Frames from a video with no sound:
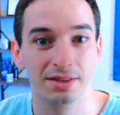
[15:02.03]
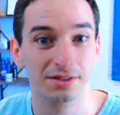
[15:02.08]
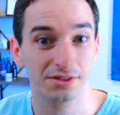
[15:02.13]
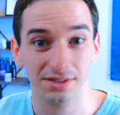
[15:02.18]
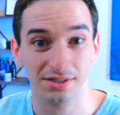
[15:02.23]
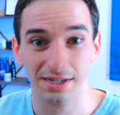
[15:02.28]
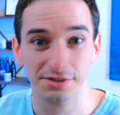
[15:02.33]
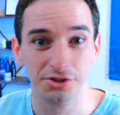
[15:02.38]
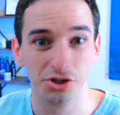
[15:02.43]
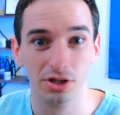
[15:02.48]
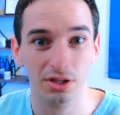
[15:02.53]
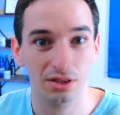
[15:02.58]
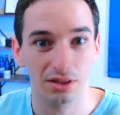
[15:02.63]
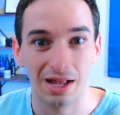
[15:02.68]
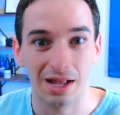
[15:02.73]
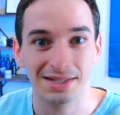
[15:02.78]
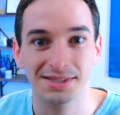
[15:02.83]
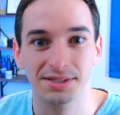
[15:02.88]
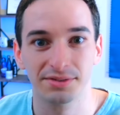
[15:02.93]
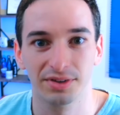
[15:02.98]
And there's actually
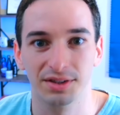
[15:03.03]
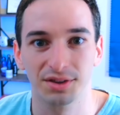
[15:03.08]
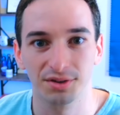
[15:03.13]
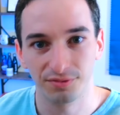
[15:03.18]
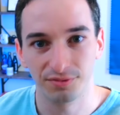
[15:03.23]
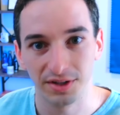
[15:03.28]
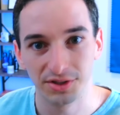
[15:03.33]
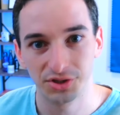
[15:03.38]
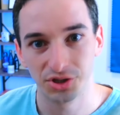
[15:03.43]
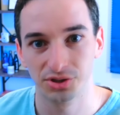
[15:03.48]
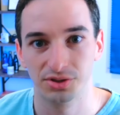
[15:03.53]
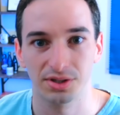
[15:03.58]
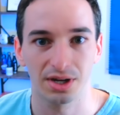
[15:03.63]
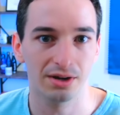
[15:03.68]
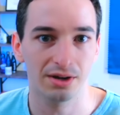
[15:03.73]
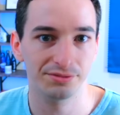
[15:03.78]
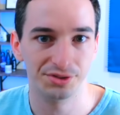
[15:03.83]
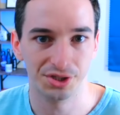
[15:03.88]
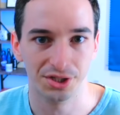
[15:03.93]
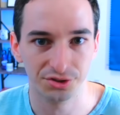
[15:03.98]
lots of other features
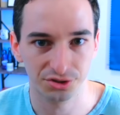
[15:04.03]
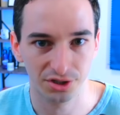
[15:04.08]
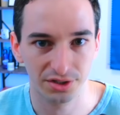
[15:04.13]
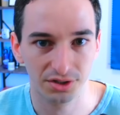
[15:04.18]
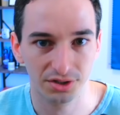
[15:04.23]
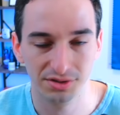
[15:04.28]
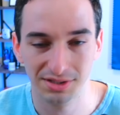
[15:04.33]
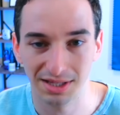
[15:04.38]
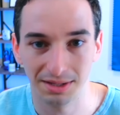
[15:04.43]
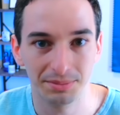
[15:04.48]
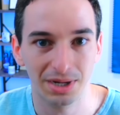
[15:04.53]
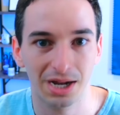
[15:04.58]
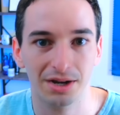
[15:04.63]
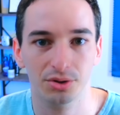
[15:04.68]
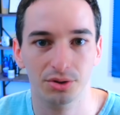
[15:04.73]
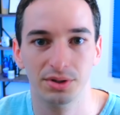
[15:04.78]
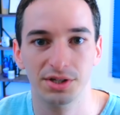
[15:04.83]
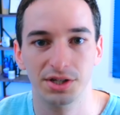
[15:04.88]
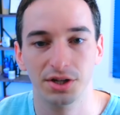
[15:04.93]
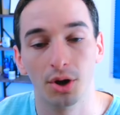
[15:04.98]
of generators that I'm not
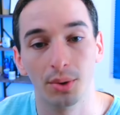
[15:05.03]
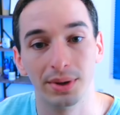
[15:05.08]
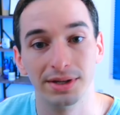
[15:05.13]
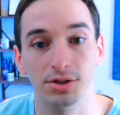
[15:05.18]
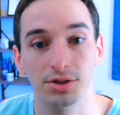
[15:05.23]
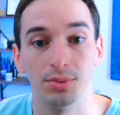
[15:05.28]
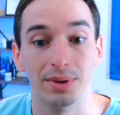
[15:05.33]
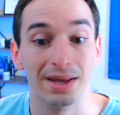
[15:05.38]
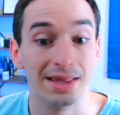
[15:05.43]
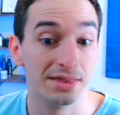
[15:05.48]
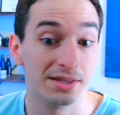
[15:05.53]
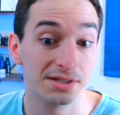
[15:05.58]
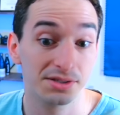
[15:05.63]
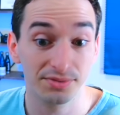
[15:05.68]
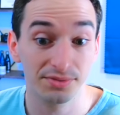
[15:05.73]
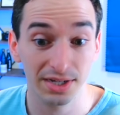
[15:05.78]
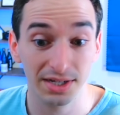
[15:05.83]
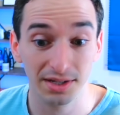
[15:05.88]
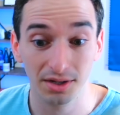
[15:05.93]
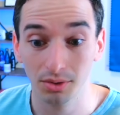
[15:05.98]
going to go into in this
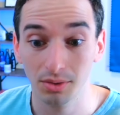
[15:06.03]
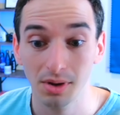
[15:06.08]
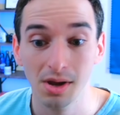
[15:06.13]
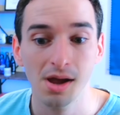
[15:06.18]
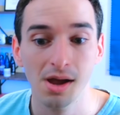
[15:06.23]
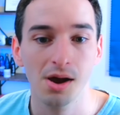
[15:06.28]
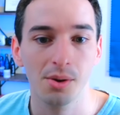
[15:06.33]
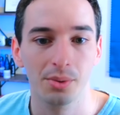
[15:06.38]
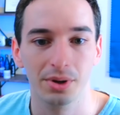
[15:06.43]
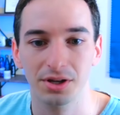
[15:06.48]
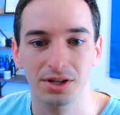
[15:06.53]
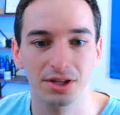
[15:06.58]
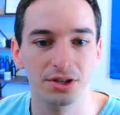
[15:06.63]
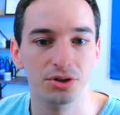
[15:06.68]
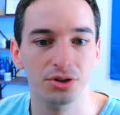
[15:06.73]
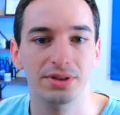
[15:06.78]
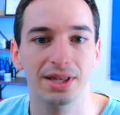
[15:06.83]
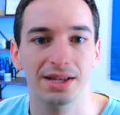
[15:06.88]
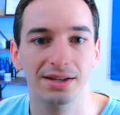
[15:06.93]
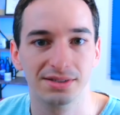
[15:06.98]
video, where you can
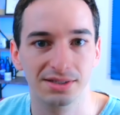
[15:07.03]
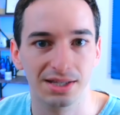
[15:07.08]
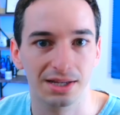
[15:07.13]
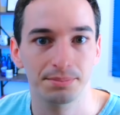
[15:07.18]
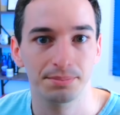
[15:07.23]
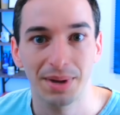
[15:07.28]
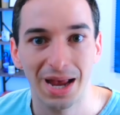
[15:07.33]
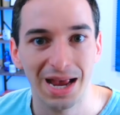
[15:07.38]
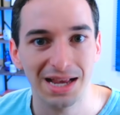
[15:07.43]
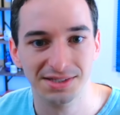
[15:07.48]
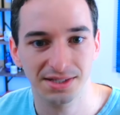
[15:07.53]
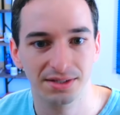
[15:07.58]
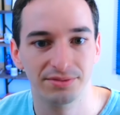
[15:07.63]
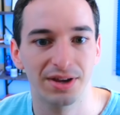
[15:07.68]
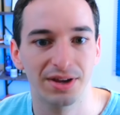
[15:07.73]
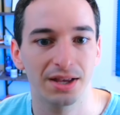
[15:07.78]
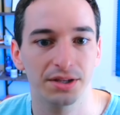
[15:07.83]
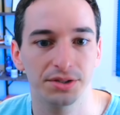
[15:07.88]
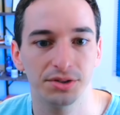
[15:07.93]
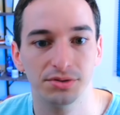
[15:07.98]
do things like passing
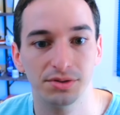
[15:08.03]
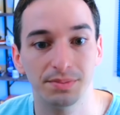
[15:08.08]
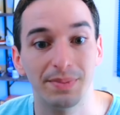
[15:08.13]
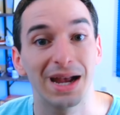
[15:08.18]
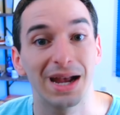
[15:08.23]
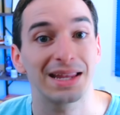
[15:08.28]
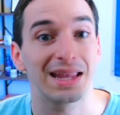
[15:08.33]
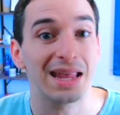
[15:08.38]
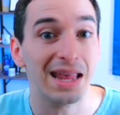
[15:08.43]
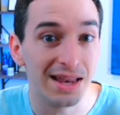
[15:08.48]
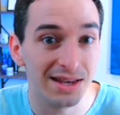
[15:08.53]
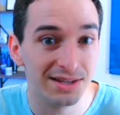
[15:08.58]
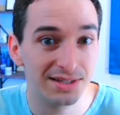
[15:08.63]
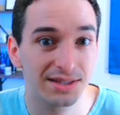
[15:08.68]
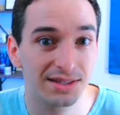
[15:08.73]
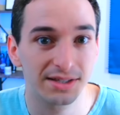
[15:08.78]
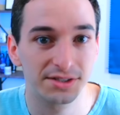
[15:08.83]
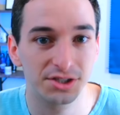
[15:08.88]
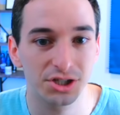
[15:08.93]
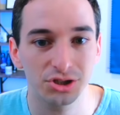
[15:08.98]
values back
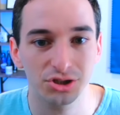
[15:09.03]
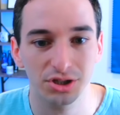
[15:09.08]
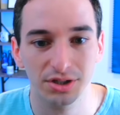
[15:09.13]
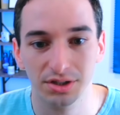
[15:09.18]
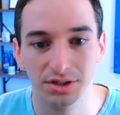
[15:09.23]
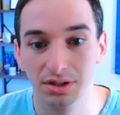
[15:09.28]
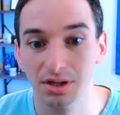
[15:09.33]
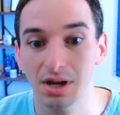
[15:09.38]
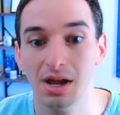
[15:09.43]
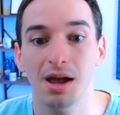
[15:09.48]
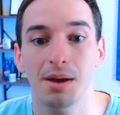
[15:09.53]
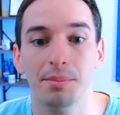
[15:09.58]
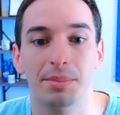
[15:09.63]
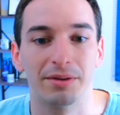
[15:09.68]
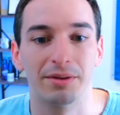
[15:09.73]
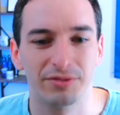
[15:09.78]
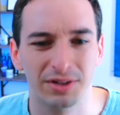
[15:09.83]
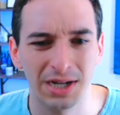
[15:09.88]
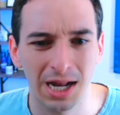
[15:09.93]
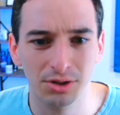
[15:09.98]
into the generator.
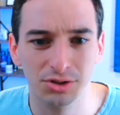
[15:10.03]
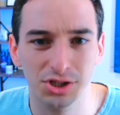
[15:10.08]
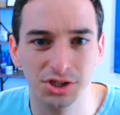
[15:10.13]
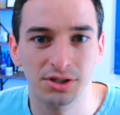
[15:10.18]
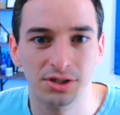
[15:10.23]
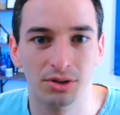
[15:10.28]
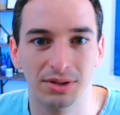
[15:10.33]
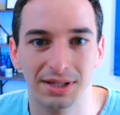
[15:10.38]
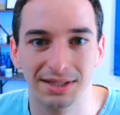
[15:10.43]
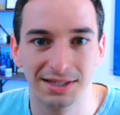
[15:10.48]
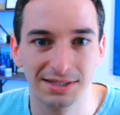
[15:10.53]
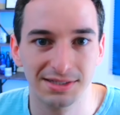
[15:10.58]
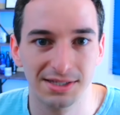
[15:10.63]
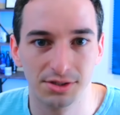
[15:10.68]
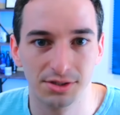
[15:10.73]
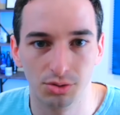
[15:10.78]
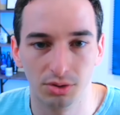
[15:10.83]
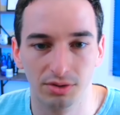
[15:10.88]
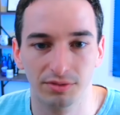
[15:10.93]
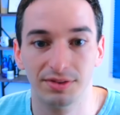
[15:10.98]
But for now, just know that this
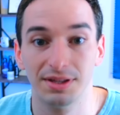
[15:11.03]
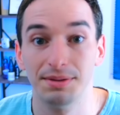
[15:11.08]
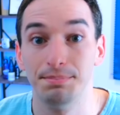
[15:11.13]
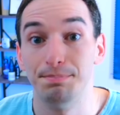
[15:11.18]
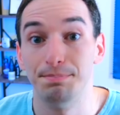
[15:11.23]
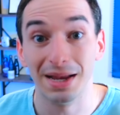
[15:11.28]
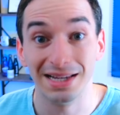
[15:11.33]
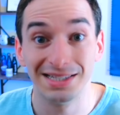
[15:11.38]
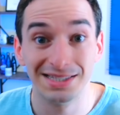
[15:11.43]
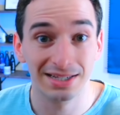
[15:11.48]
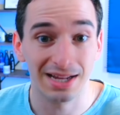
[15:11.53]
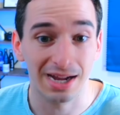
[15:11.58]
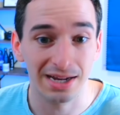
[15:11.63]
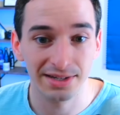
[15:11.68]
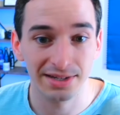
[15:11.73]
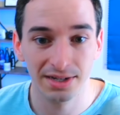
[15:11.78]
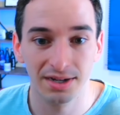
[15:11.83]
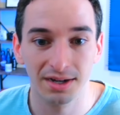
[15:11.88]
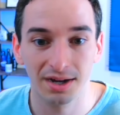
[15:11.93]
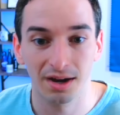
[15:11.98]
is sort of the basic
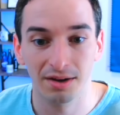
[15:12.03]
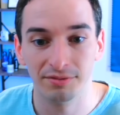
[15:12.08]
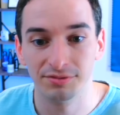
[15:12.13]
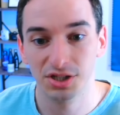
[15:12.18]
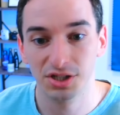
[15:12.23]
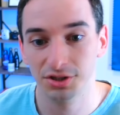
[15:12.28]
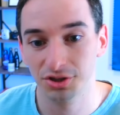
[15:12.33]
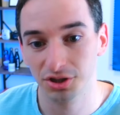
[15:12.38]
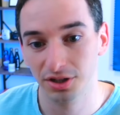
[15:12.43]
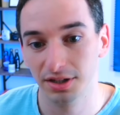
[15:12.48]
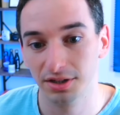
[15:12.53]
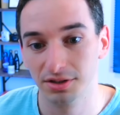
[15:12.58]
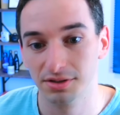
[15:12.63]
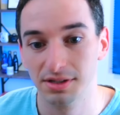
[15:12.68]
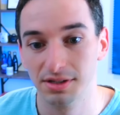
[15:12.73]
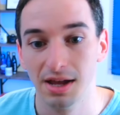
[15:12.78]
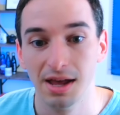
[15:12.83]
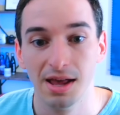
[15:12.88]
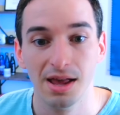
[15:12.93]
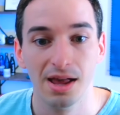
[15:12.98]
idea of generators,